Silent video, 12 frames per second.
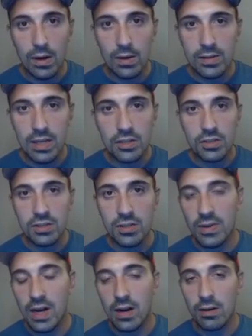sessions
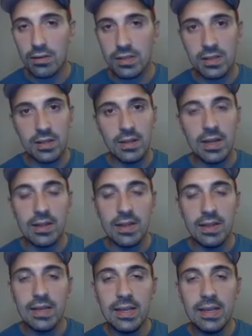of Congress and
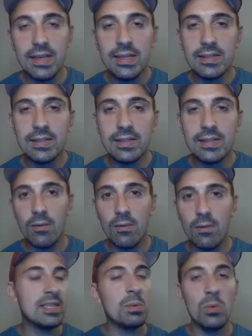things like that. One
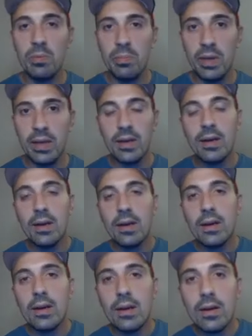example would be
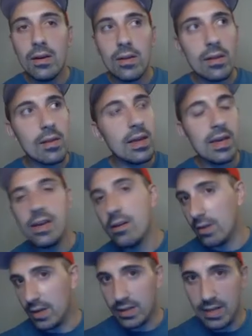the
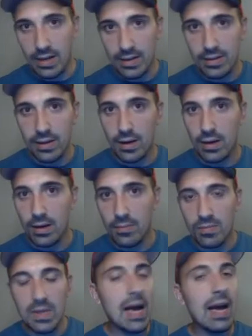hearing that
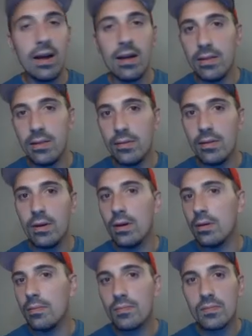
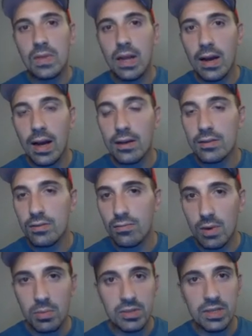the House of
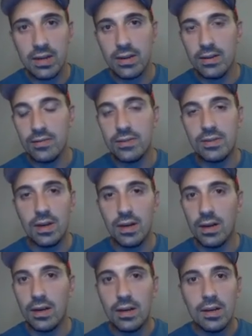Representatives
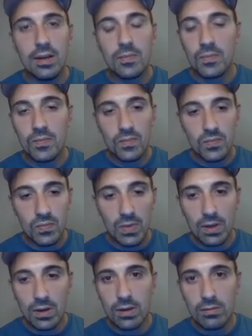
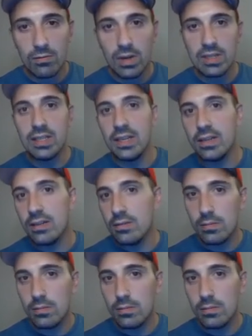resident